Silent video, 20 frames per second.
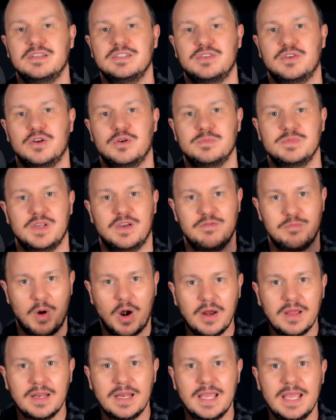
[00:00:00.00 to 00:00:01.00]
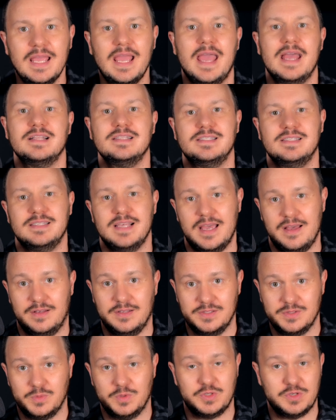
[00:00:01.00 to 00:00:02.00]
in terms of marketing and
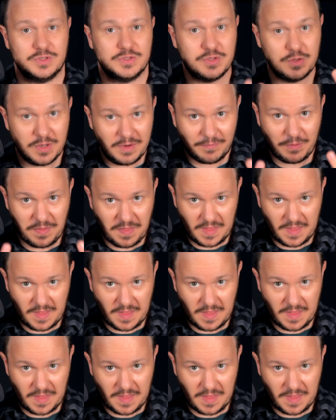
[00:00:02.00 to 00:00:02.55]
sales, which are two different